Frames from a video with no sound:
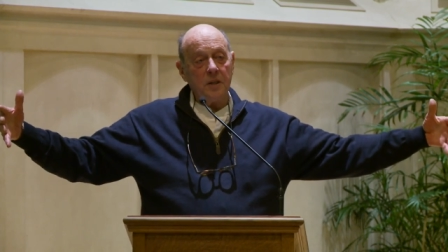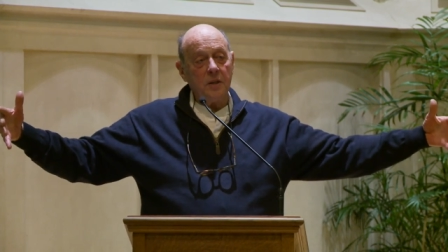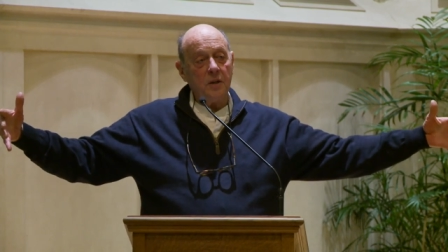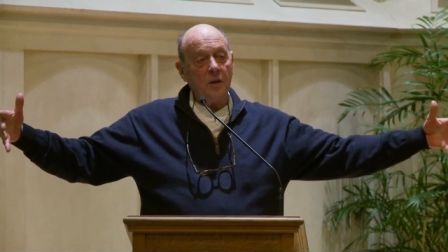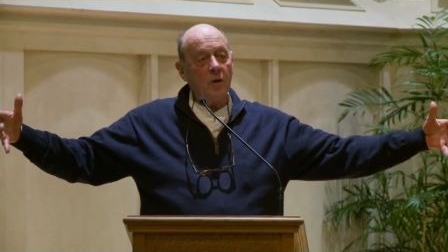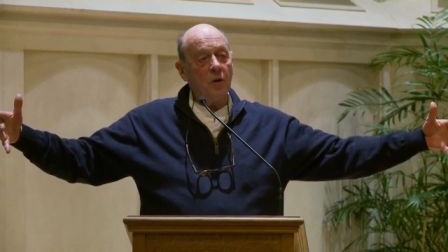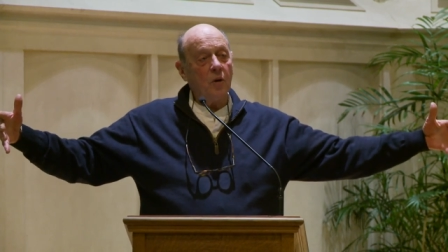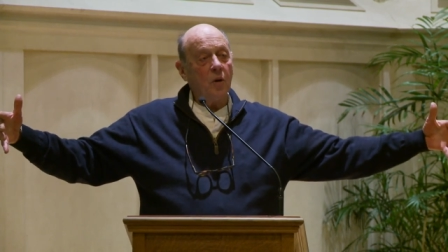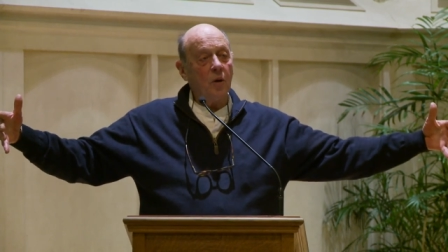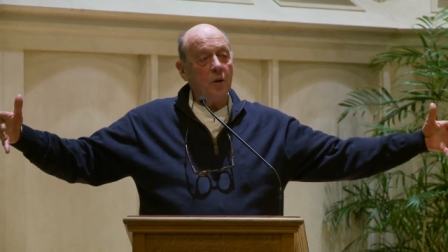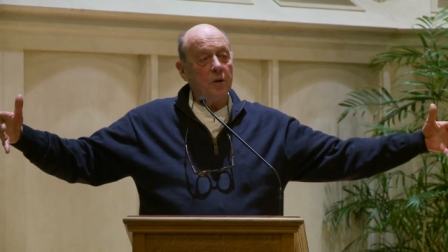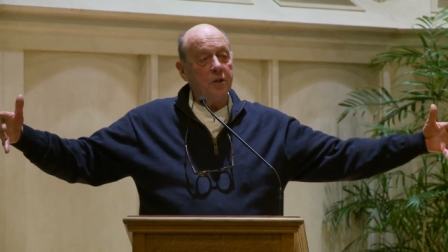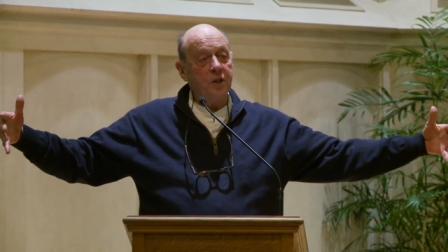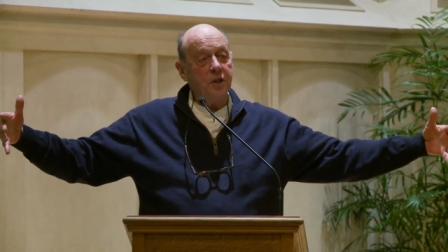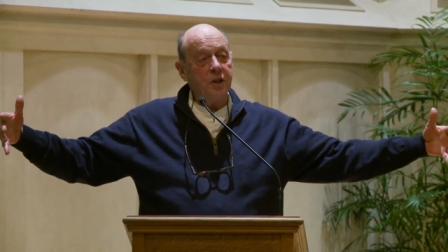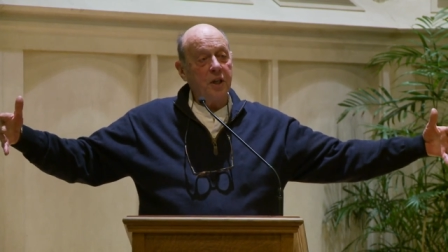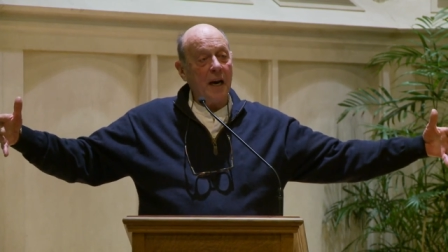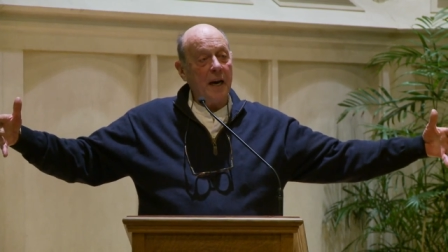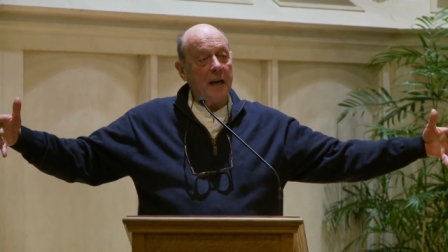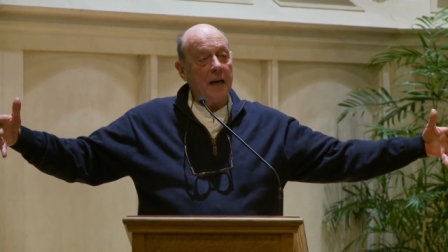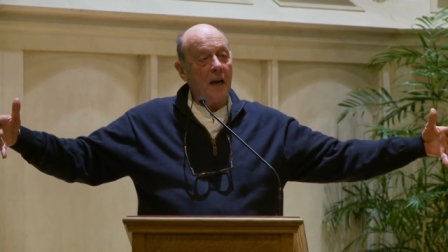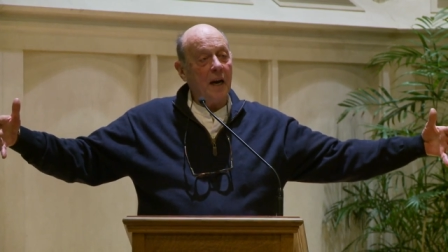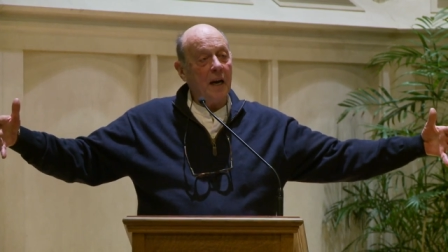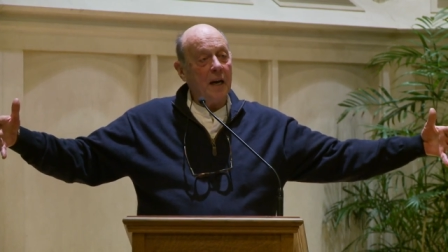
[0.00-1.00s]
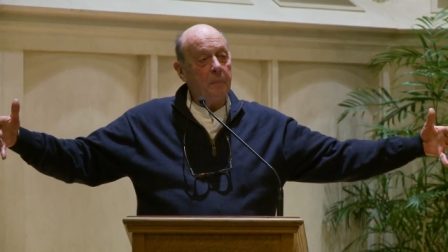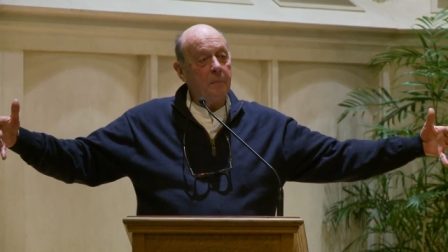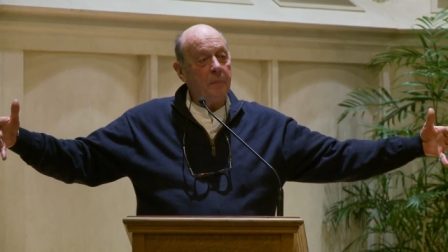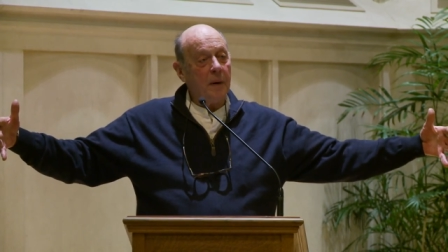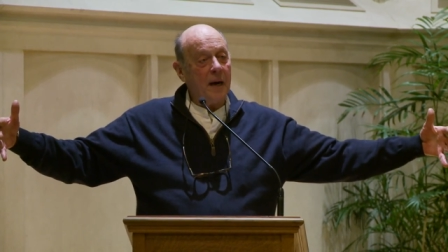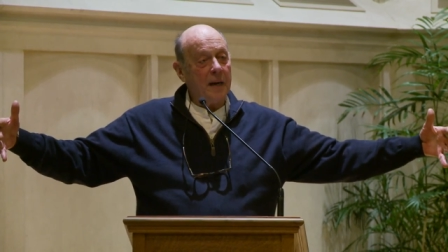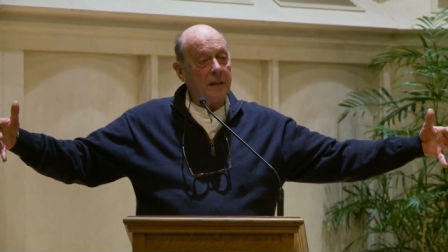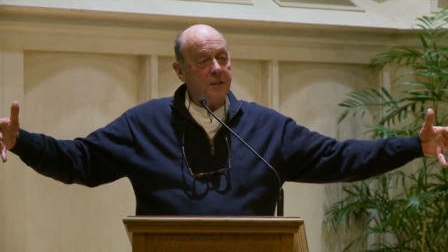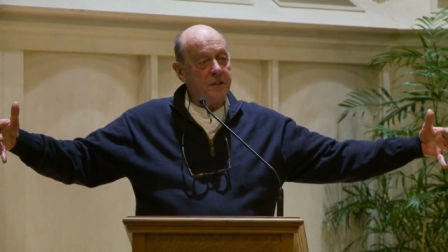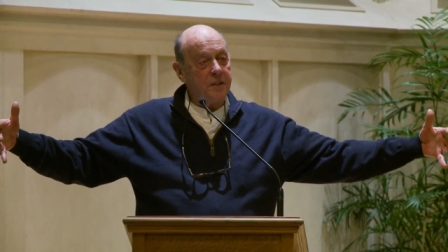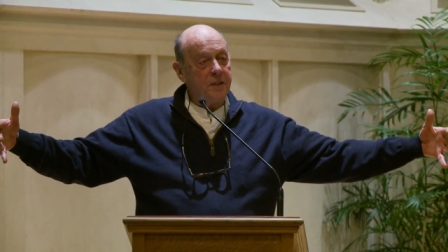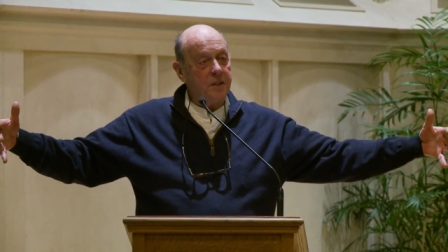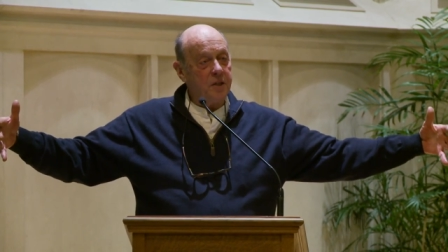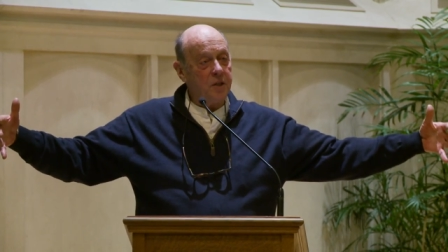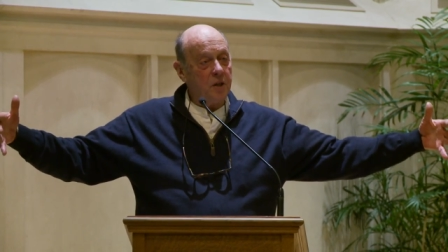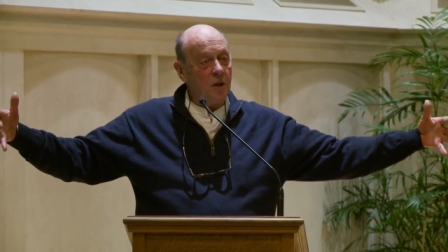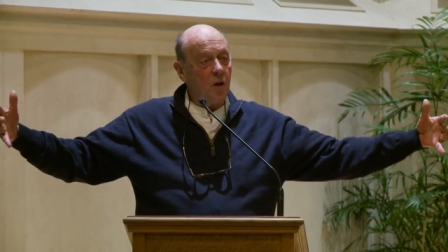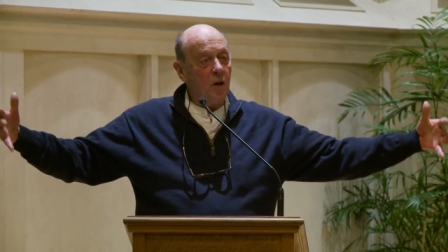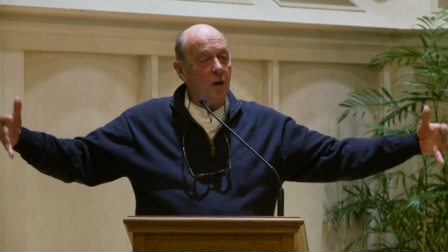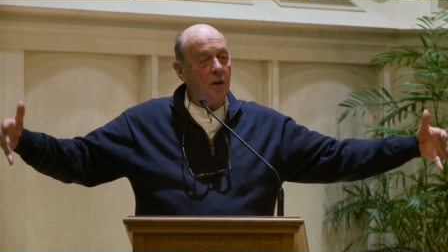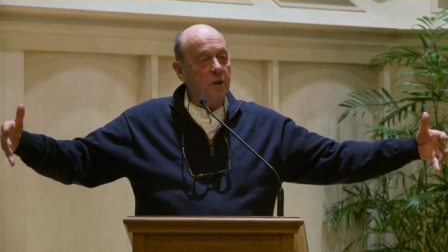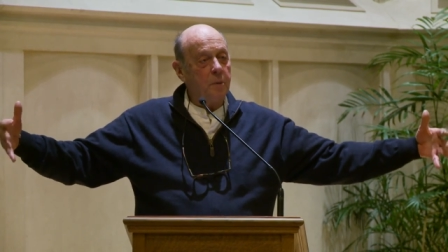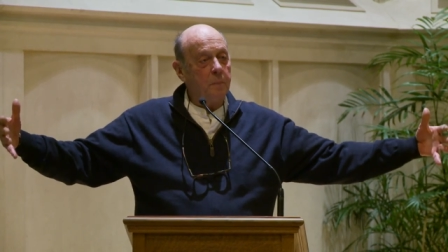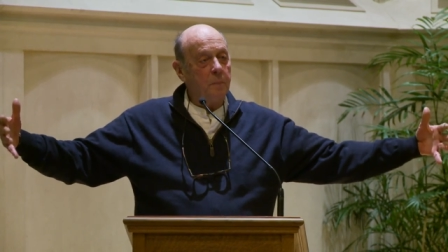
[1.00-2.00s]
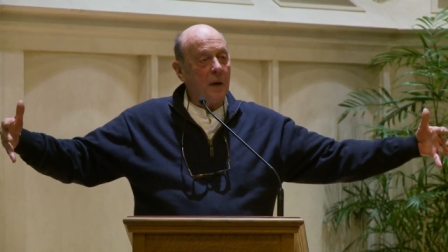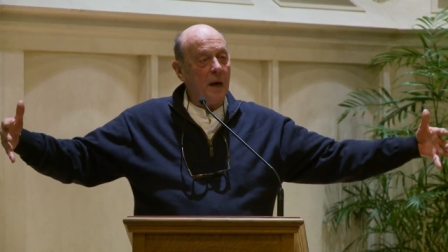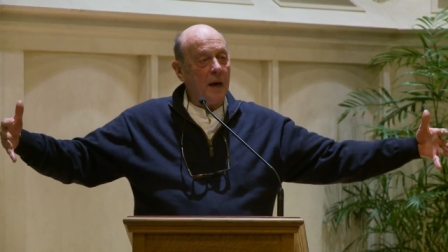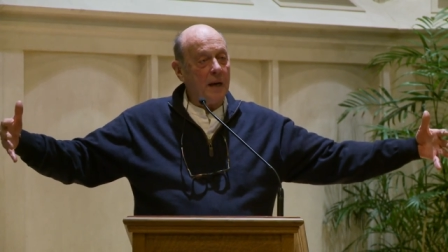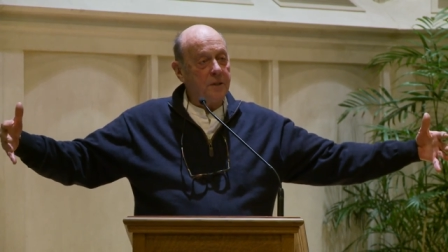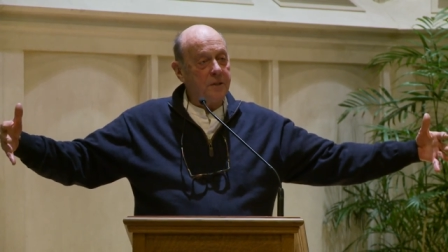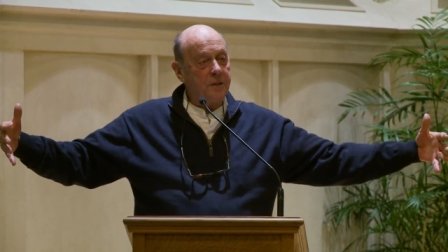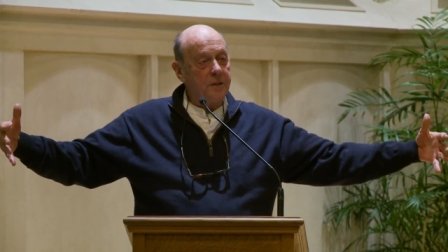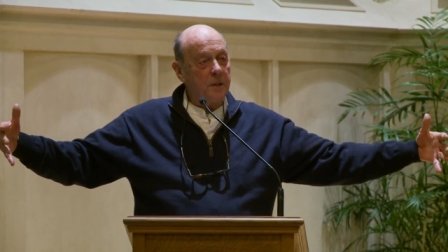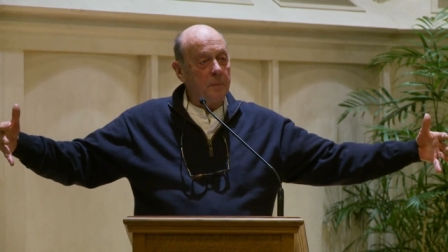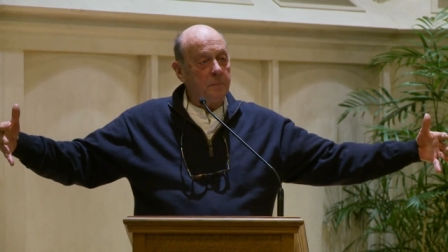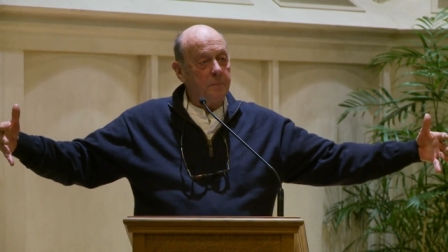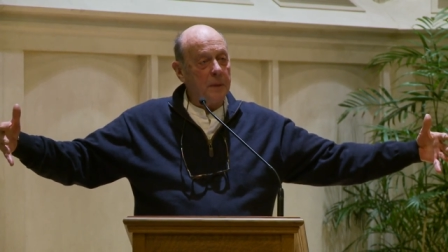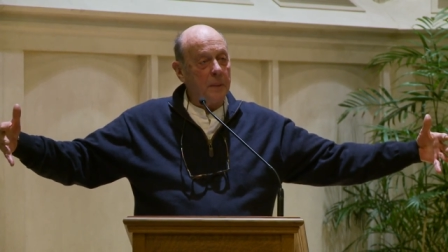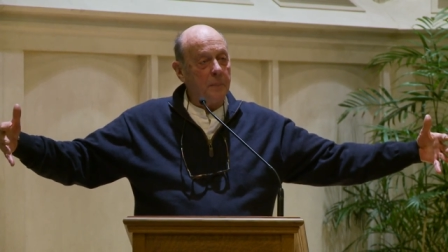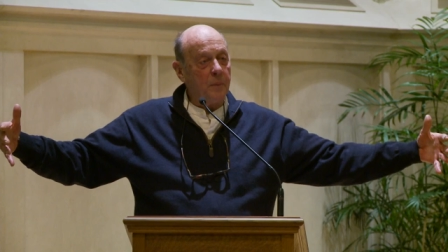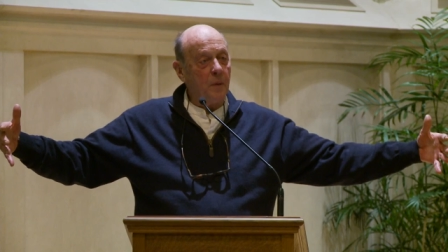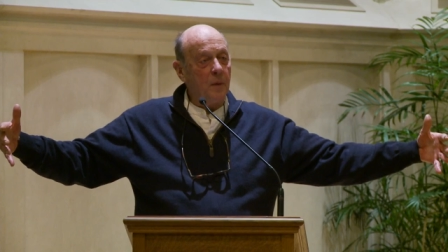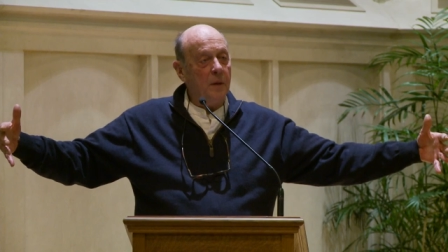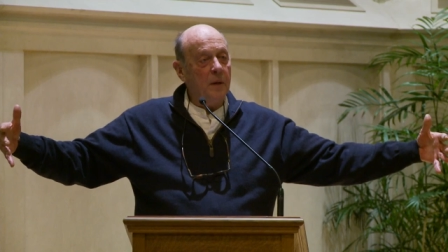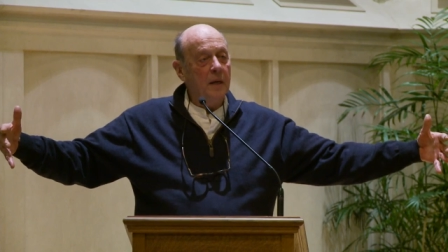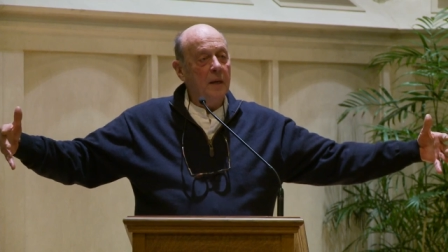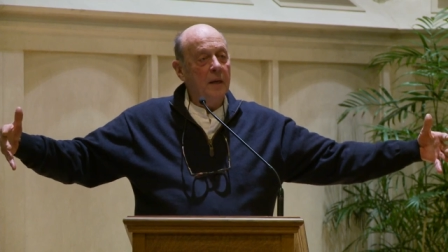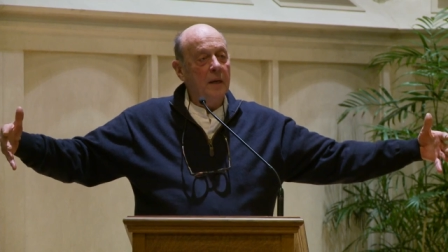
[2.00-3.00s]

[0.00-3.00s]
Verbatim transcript: they're called Shanghai pots, these large pots that people